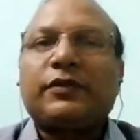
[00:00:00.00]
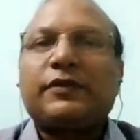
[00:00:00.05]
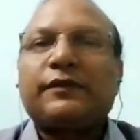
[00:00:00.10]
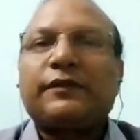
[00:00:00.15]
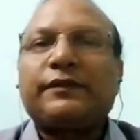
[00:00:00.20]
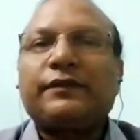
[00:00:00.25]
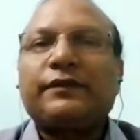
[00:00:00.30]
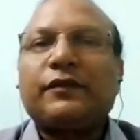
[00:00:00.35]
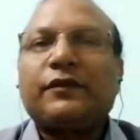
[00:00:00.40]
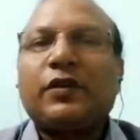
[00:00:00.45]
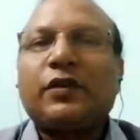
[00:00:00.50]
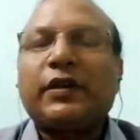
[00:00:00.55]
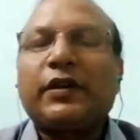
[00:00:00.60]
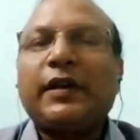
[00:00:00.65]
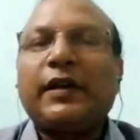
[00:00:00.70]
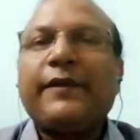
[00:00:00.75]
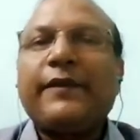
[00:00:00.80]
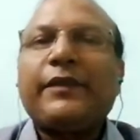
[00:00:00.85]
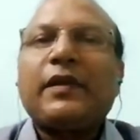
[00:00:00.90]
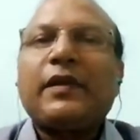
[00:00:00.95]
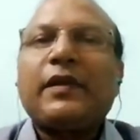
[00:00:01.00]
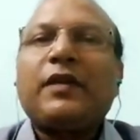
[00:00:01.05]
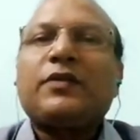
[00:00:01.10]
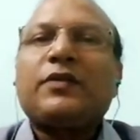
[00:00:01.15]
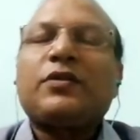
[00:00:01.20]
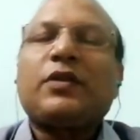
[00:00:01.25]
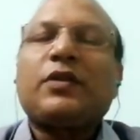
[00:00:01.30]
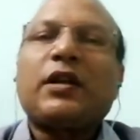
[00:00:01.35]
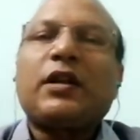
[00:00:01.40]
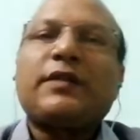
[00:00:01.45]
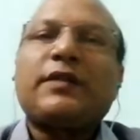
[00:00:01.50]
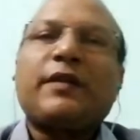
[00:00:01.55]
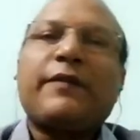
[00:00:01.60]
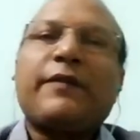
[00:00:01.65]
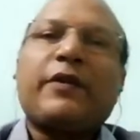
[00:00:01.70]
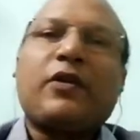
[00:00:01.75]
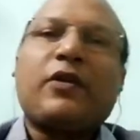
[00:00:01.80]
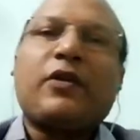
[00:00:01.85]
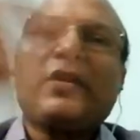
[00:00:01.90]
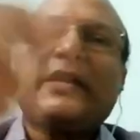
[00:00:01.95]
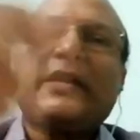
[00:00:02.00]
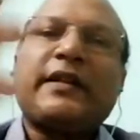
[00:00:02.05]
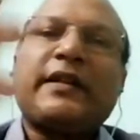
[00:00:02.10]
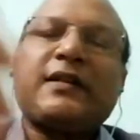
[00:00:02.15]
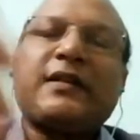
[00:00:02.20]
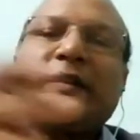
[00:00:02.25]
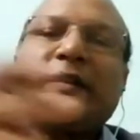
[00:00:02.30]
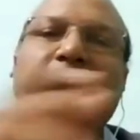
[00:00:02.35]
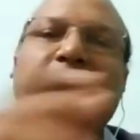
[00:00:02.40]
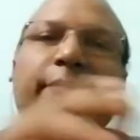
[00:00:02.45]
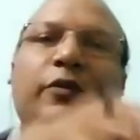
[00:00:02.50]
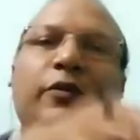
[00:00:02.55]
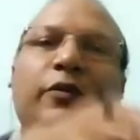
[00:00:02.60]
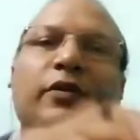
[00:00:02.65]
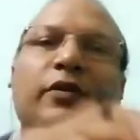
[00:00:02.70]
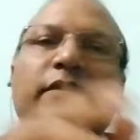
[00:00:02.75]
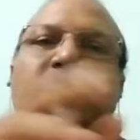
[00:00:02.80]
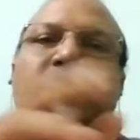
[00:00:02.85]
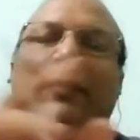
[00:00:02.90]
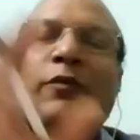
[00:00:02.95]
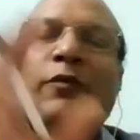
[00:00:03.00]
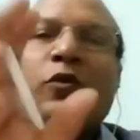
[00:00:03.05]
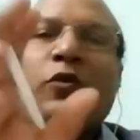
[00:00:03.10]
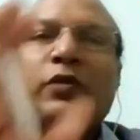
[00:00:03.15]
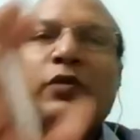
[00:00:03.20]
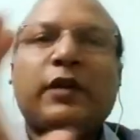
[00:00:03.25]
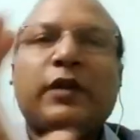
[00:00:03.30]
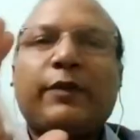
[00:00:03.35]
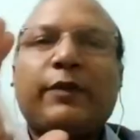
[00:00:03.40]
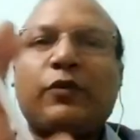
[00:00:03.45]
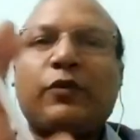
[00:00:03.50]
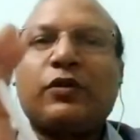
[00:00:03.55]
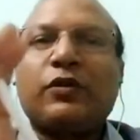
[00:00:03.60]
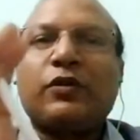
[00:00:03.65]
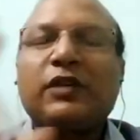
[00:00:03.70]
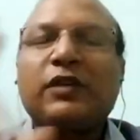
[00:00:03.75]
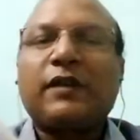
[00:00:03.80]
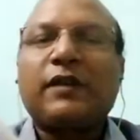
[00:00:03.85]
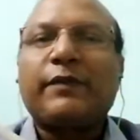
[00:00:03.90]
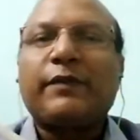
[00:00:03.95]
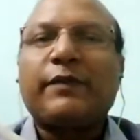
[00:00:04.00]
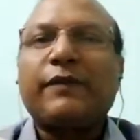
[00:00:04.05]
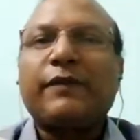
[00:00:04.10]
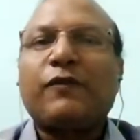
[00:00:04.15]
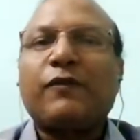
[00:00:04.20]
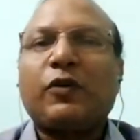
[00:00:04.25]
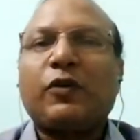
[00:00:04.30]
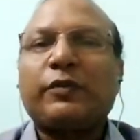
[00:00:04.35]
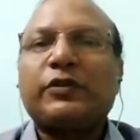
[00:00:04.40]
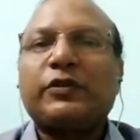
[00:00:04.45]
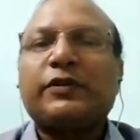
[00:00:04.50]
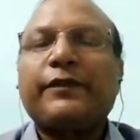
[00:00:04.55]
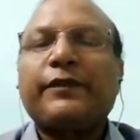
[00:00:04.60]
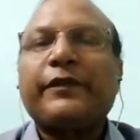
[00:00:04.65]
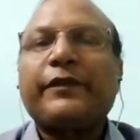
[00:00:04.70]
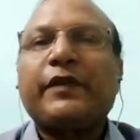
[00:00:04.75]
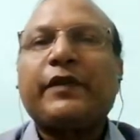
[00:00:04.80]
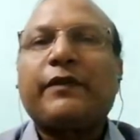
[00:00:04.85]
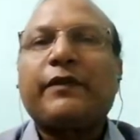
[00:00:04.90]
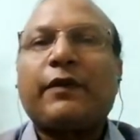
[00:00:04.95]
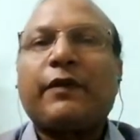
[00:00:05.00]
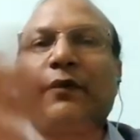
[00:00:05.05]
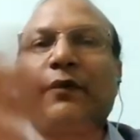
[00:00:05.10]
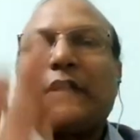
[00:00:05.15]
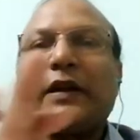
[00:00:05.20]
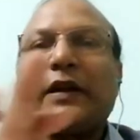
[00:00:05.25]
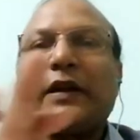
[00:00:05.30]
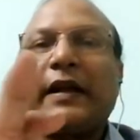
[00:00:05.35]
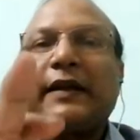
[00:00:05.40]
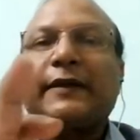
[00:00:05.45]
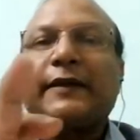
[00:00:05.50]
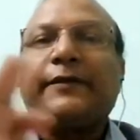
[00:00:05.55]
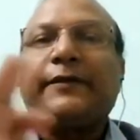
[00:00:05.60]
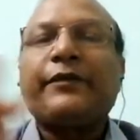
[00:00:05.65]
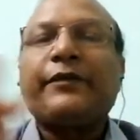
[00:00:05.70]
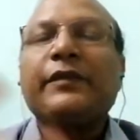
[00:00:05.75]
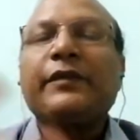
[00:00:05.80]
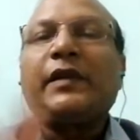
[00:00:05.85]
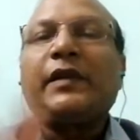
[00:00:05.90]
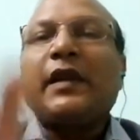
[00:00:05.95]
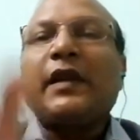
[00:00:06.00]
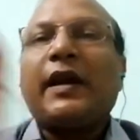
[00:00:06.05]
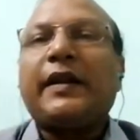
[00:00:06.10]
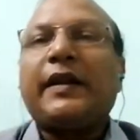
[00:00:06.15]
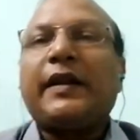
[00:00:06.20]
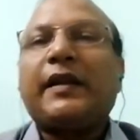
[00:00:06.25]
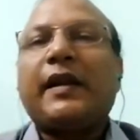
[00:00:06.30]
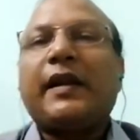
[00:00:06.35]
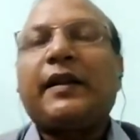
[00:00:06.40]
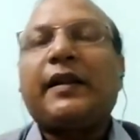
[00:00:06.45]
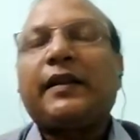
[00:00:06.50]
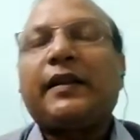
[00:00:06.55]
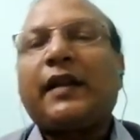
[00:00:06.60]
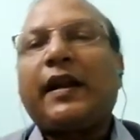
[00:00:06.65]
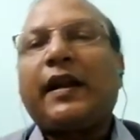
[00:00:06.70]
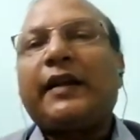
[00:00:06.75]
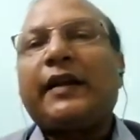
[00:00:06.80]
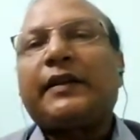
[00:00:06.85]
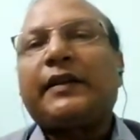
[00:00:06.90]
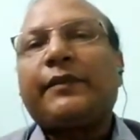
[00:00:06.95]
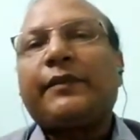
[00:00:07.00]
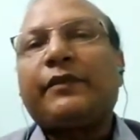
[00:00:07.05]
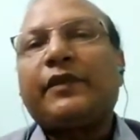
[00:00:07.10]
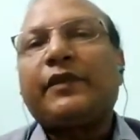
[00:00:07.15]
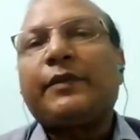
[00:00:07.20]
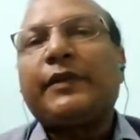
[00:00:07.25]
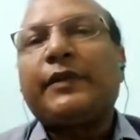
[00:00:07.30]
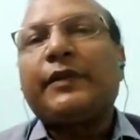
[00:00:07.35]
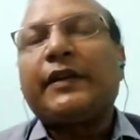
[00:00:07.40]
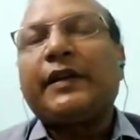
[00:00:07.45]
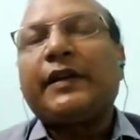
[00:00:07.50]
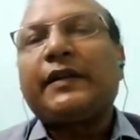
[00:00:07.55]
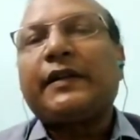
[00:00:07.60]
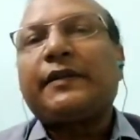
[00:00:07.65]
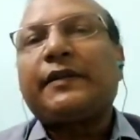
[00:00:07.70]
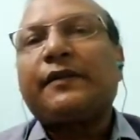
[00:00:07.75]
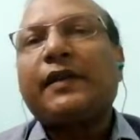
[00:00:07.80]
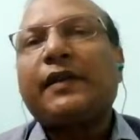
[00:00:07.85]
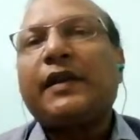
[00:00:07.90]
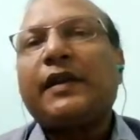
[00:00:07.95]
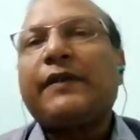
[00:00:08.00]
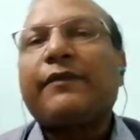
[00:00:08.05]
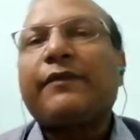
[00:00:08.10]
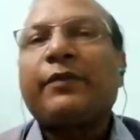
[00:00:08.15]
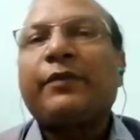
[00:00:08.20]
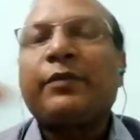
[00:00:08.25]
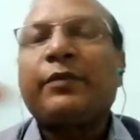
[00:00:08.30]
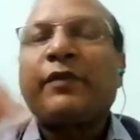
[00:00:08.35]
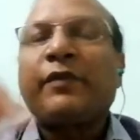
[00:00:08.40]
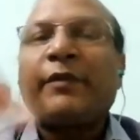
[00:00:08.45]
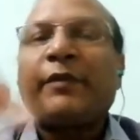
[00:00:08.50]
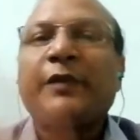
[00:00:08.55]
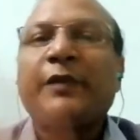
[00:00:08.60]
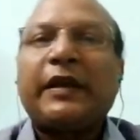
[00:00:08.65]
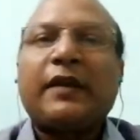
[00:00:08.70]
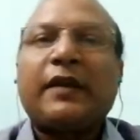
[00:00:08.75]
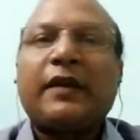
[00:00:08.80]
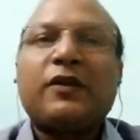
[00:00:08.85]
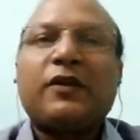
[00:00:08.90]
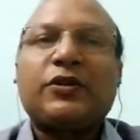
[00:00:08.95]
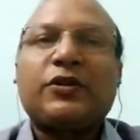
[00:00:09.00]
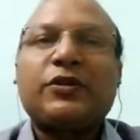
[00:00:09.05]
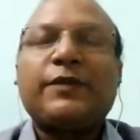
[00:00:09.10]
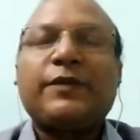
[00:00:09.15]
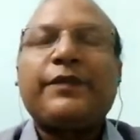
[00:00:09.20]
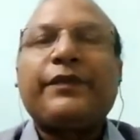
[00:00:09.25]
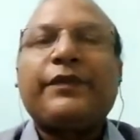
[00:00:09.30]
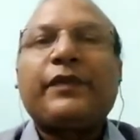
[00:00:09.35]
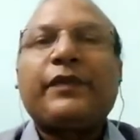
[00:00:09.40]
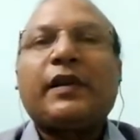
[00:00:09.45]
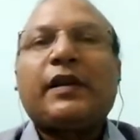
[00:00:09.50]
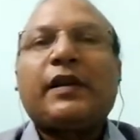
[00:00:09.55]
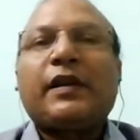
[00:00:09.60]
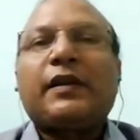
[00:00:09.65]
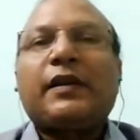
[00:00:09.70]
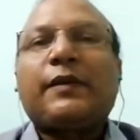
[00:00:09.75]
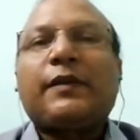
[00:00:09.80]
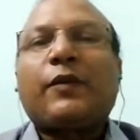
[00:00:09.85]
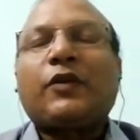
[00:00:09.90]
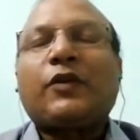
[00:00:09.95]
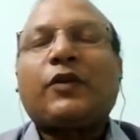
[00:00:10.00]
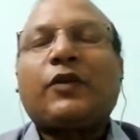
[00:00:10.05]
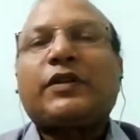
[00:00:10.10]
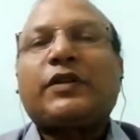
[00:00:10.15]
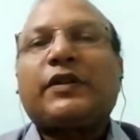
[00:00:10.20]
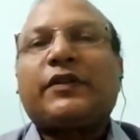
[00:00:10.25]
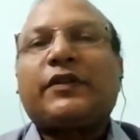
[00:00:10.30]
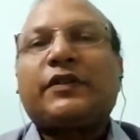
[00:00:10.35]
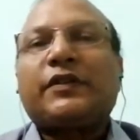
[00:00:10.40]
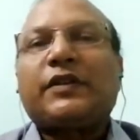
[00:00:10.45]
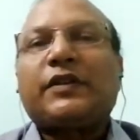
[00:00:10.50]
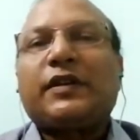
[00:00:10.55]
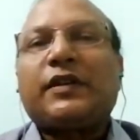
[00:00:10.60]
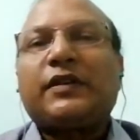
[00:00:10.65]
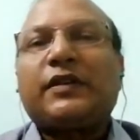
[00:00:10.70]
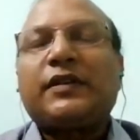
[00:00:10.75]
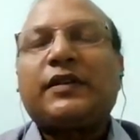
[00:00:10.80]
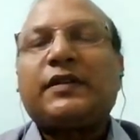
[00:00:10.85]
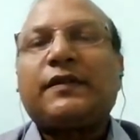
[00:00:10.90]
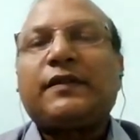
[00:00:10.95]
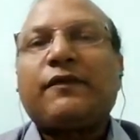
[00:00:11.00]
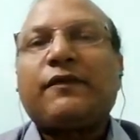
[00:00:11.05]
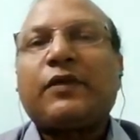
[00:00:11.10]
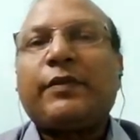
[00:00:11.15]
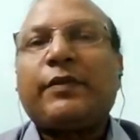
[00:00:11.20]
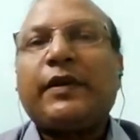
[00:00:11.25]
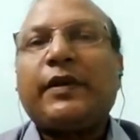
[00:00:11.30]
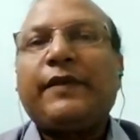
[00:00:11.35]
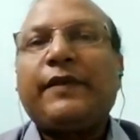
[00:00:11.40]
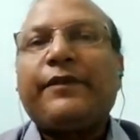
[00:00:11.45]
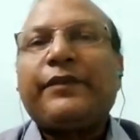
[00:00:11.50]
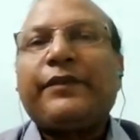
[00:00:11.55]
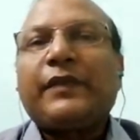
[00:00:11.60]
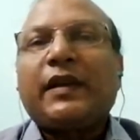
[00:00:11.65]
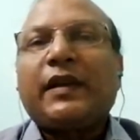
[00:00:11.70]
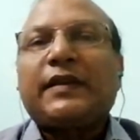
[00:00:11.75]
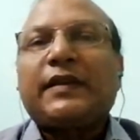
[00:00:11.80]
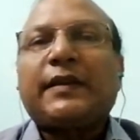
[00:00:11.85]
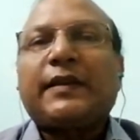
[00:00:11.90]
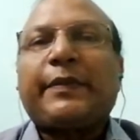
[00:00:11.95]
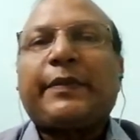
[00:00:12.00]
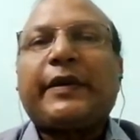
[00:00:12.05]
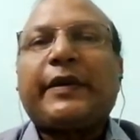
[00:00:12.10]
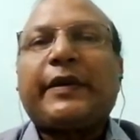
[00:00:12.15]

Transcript: Okay, so that's what we call it as a dipole. The more dipoles are being formed from one atom, and another atom will be there, and from there also the positive and negative charges will be separated